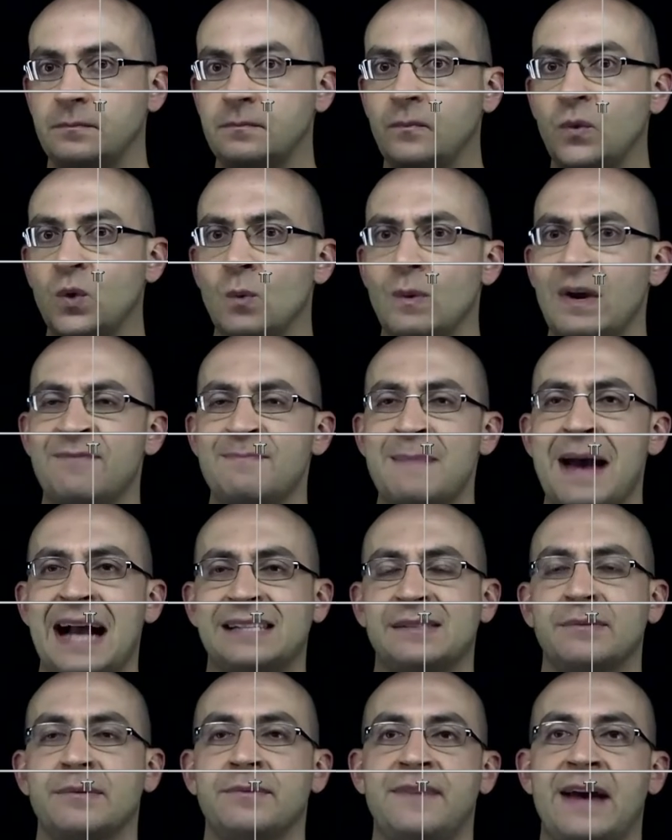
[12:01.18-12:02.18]
we have
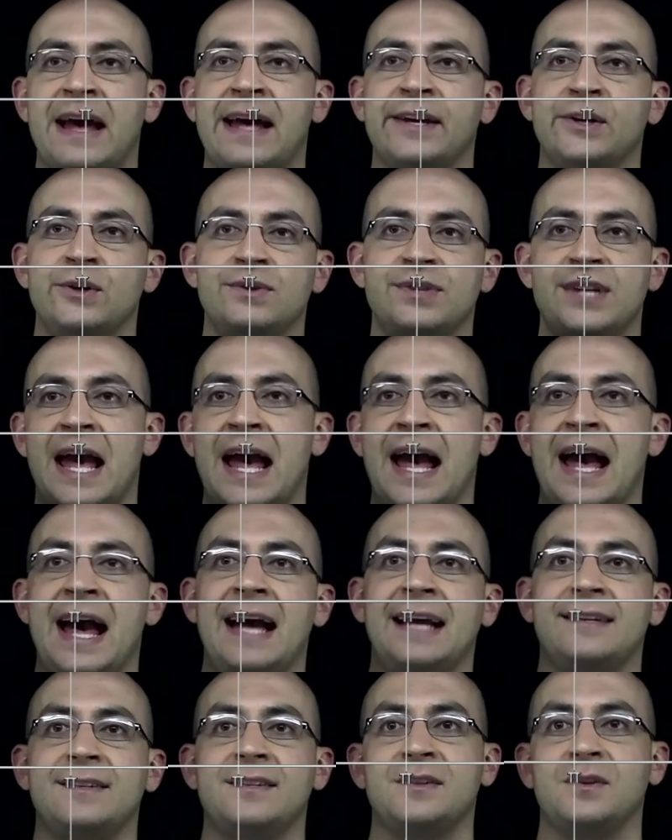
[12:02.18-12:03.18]
maximum values
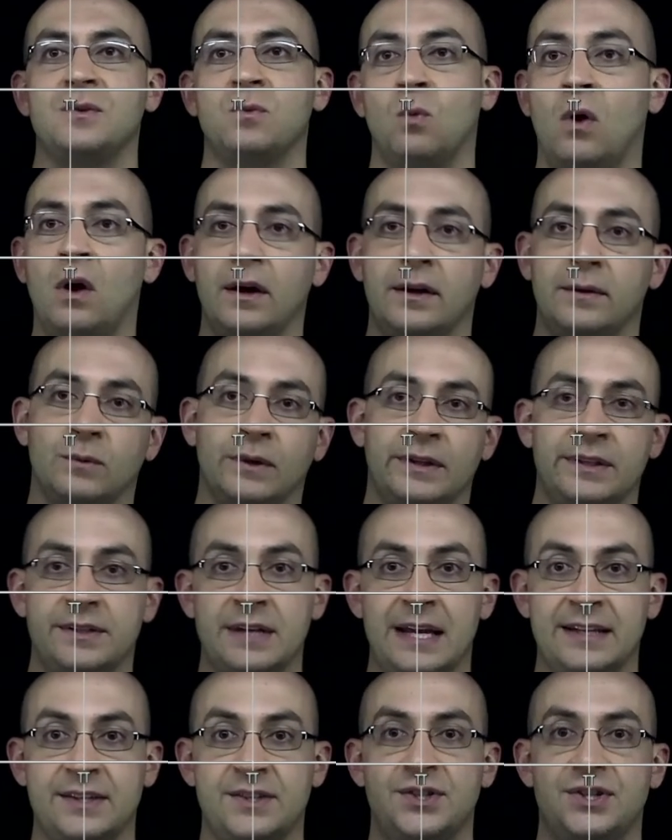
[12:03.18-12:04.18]
at 1 when
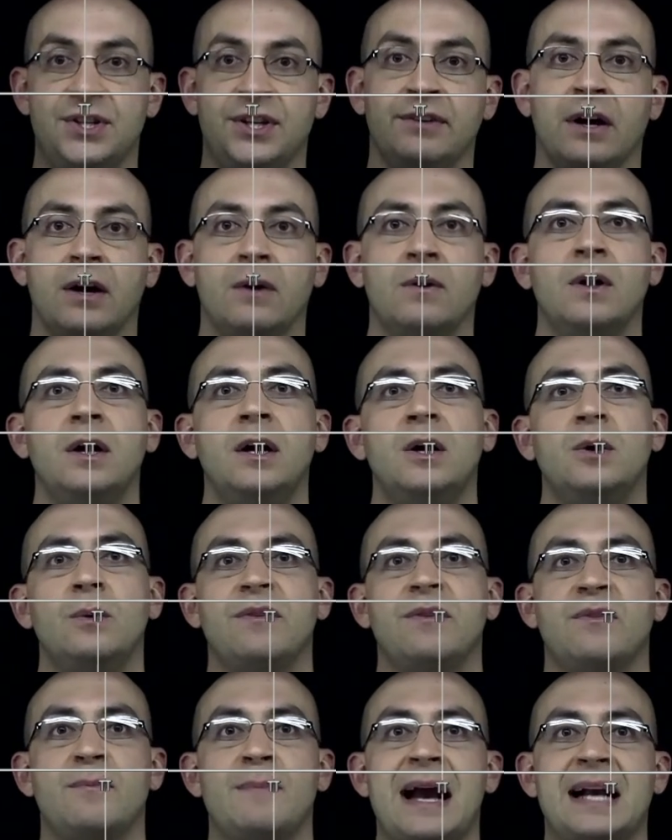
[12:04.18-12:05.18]
it's 0. We
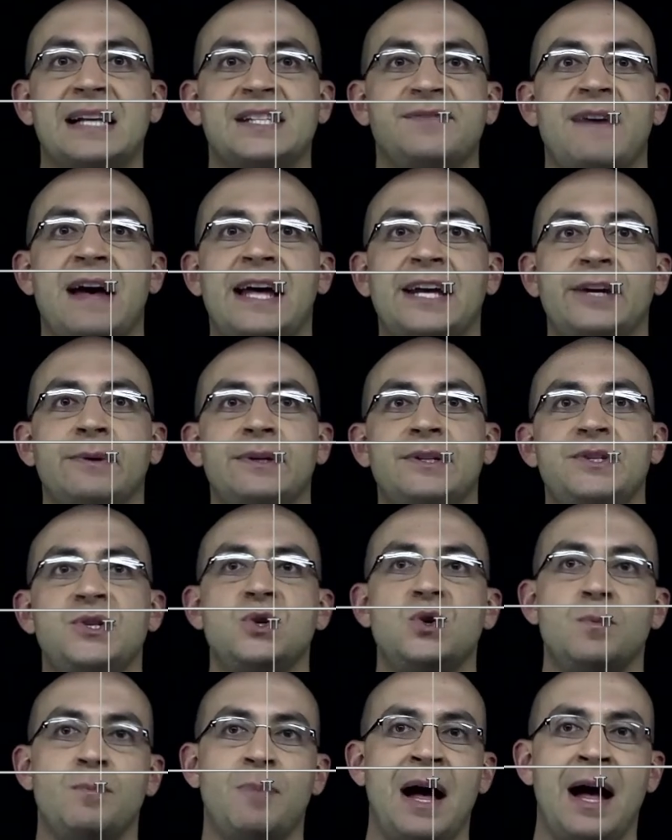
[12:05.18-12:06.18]
have a max value at
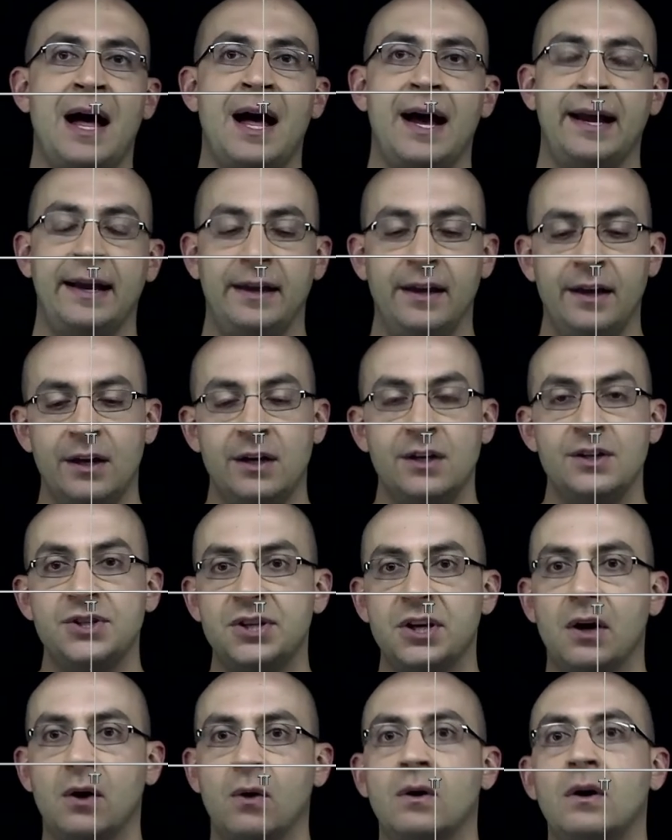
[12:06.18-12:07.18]
2 pi.
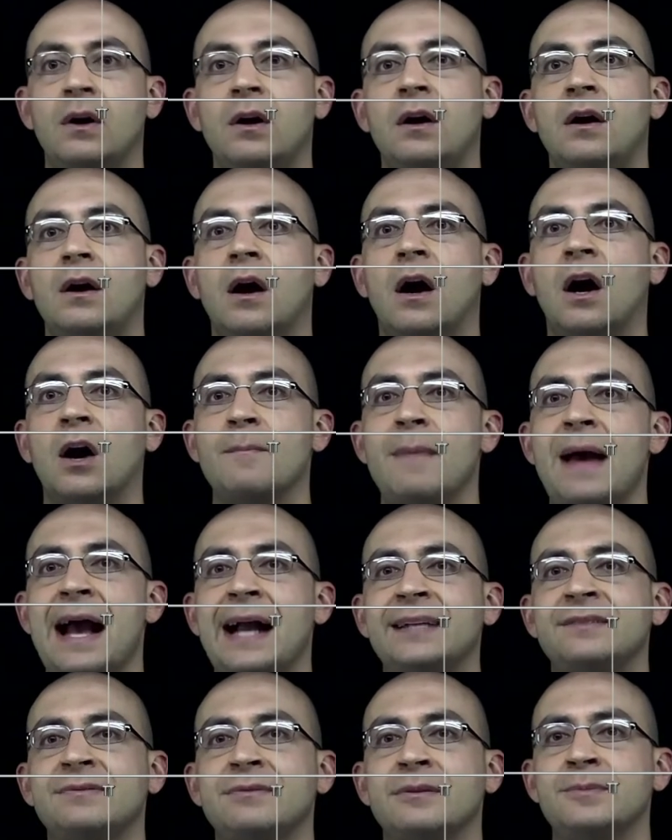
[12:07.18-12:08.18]
So our
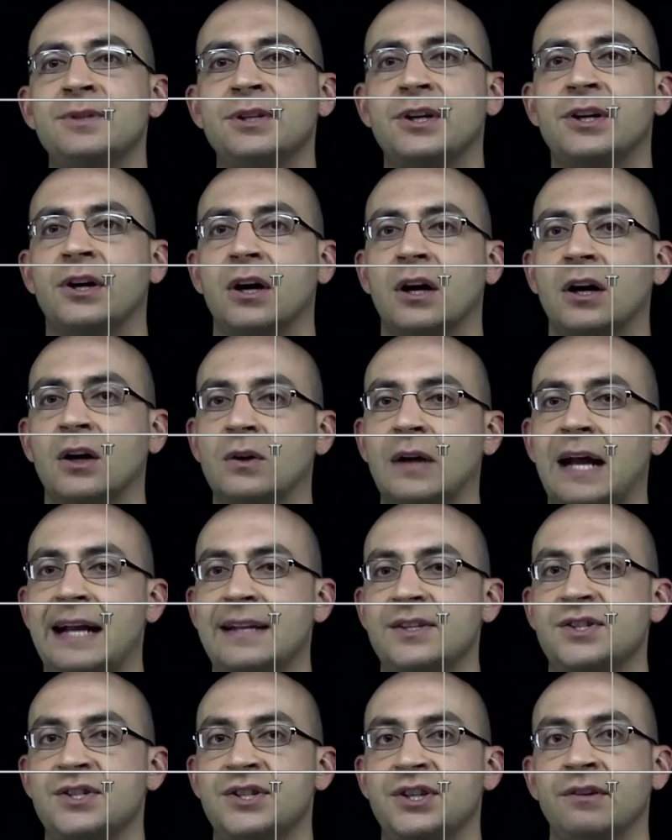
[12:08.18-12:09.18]
maximums occur at
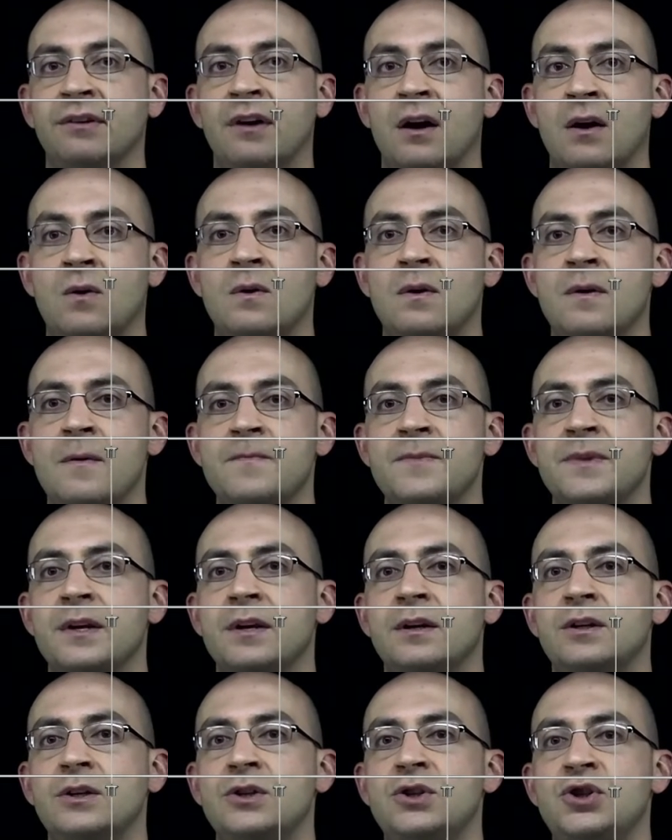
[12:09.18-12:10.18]
0,
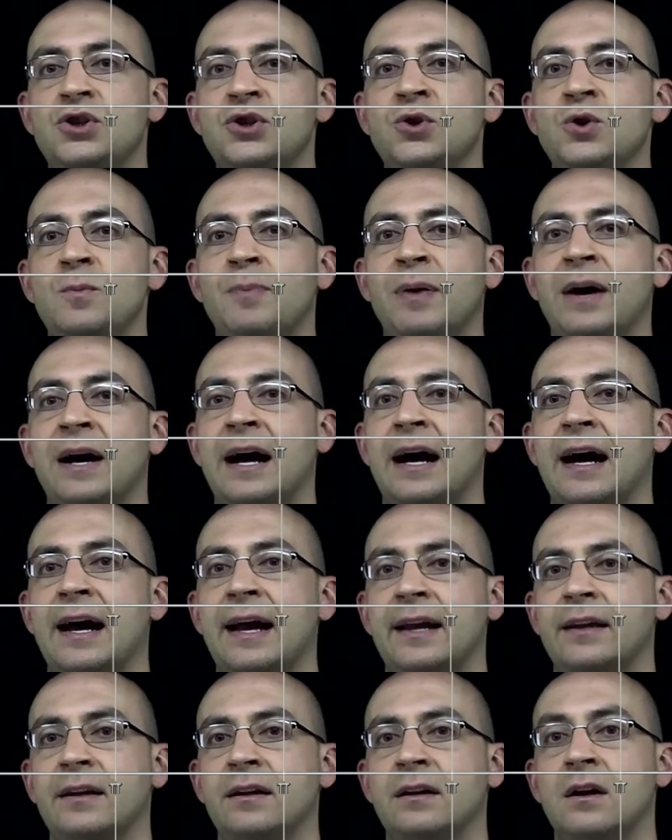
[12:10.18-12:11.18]
2
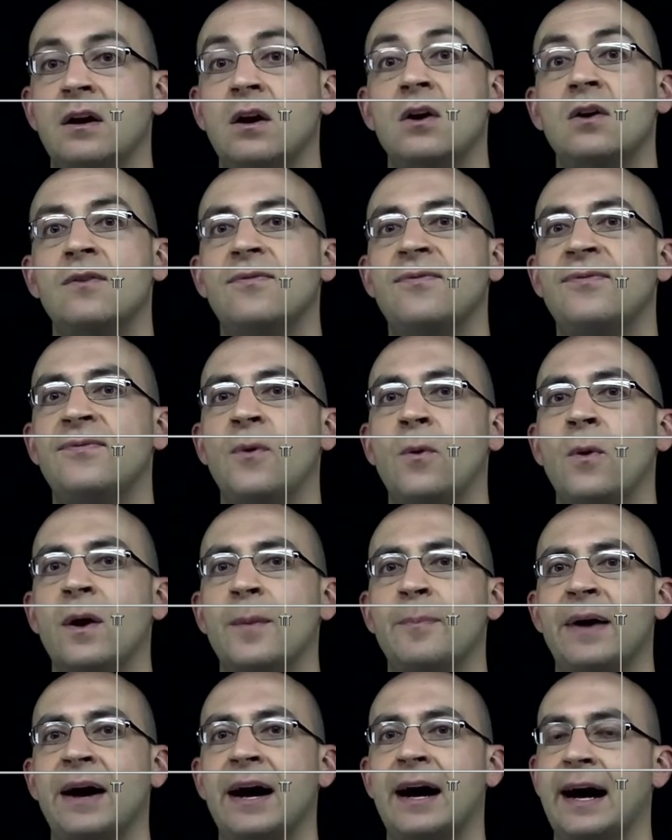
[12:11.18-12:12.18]
pi, 4
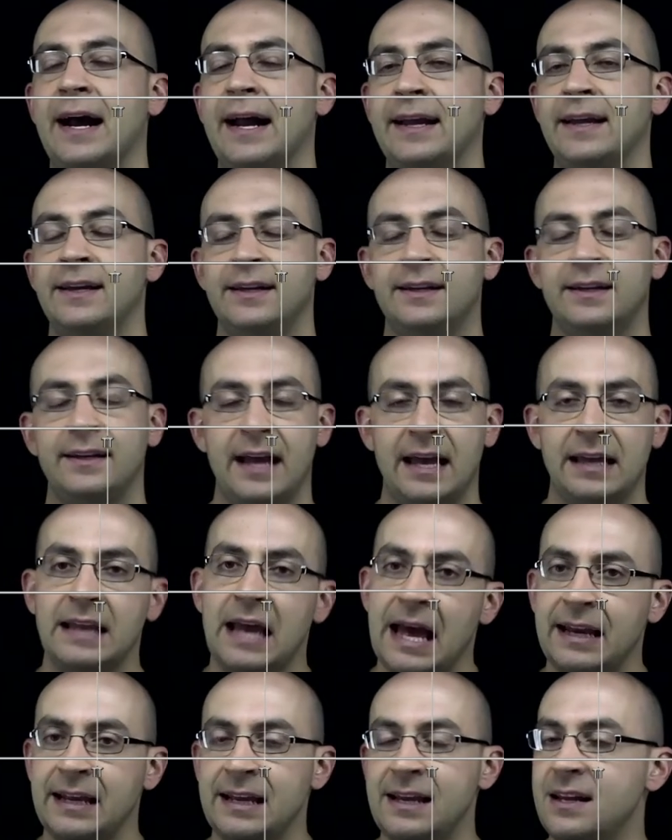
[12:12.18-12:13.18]
pi, and
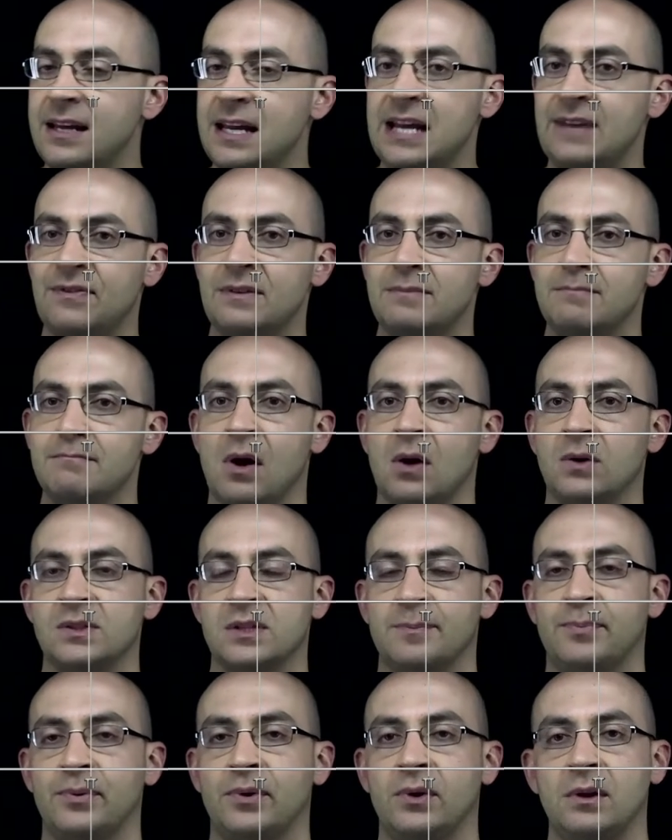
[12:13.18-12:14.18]
any even
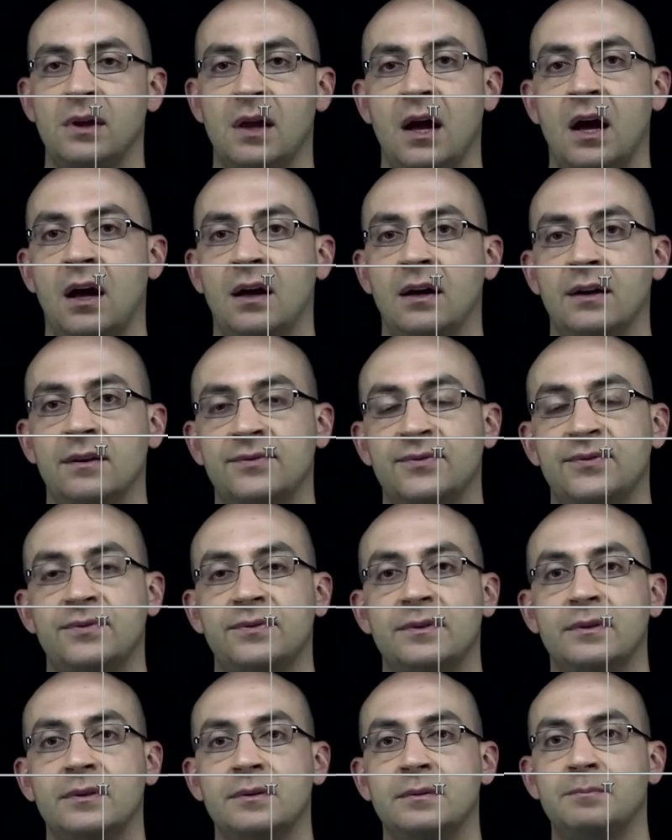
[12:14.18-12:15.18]
multiple of
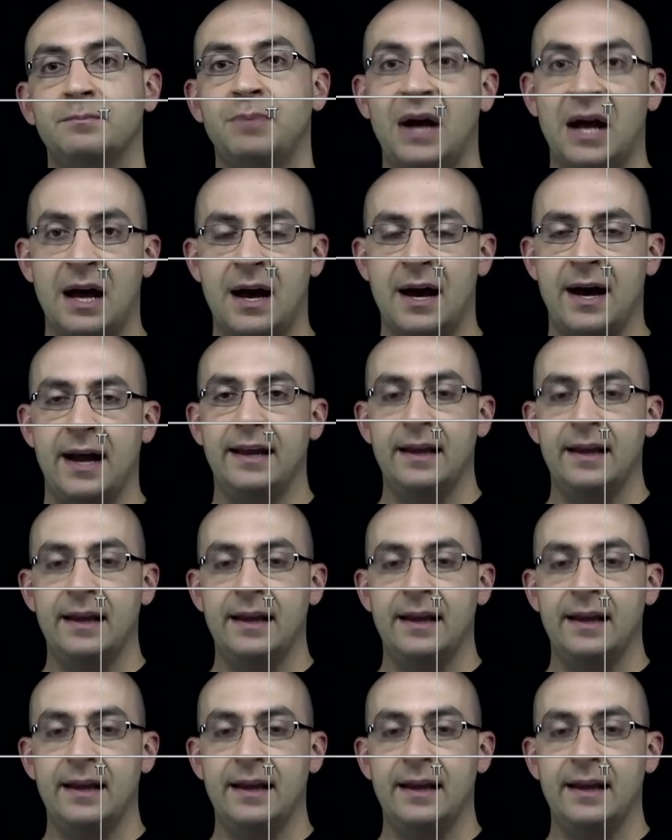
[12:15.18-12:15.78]
pi.